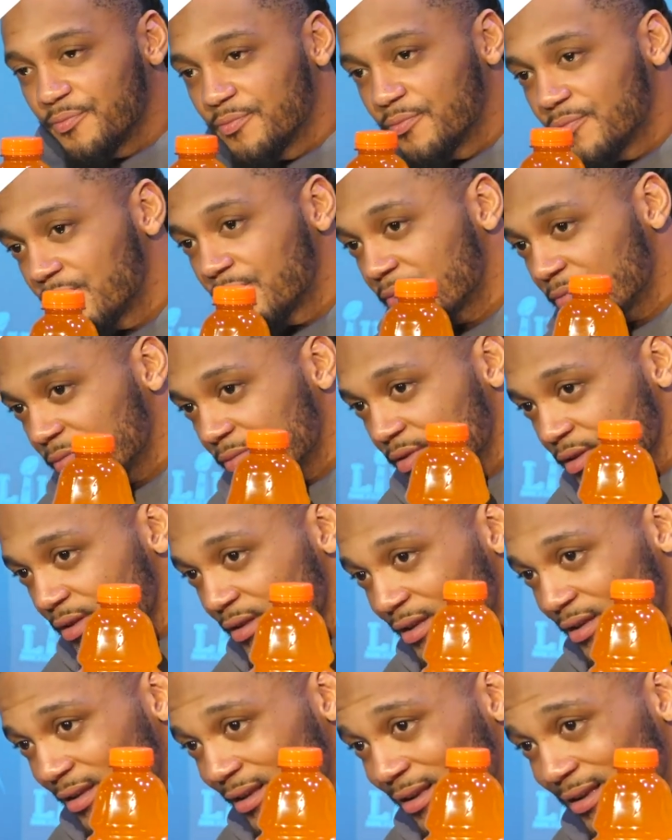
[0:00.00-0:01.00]
on a charge
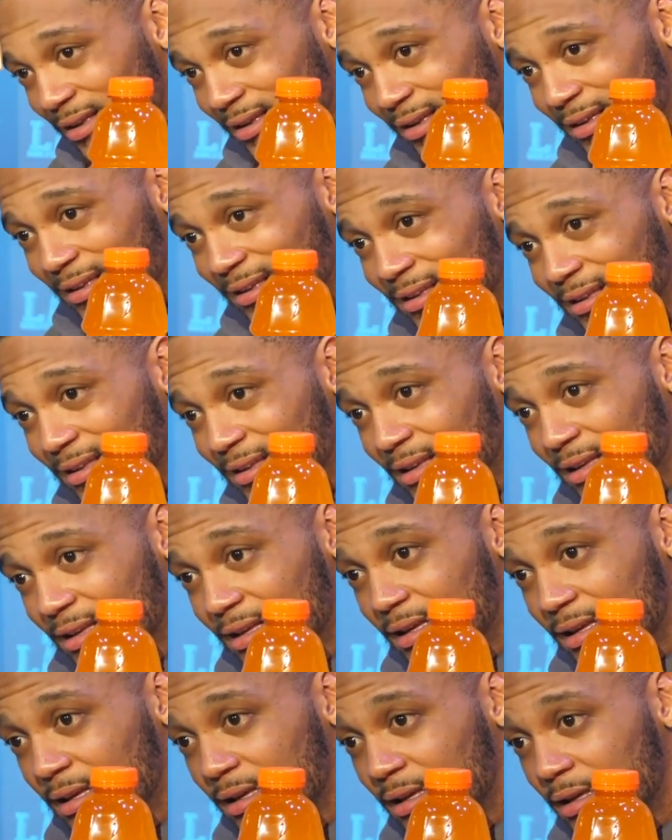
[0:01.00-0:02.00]
of cocaine
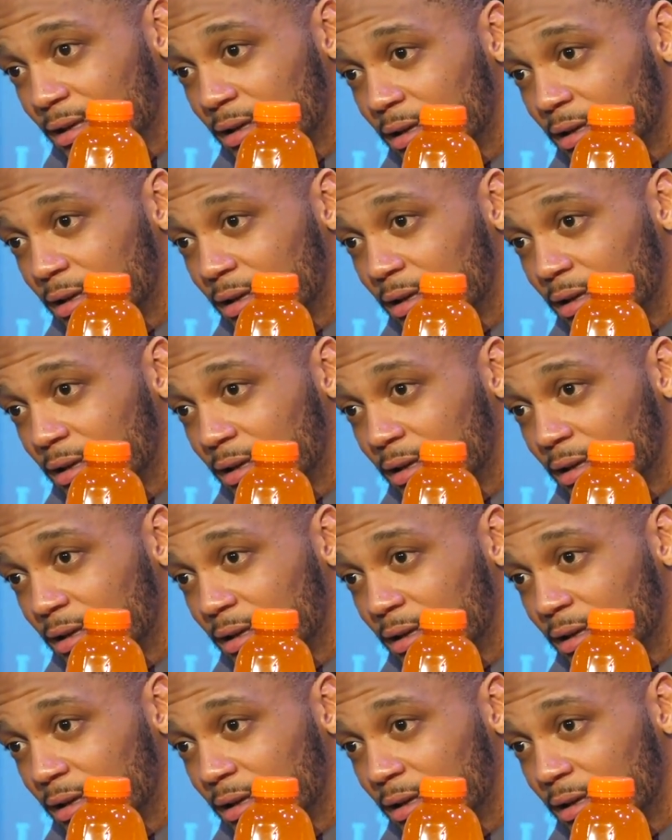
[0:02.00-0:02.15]
possession.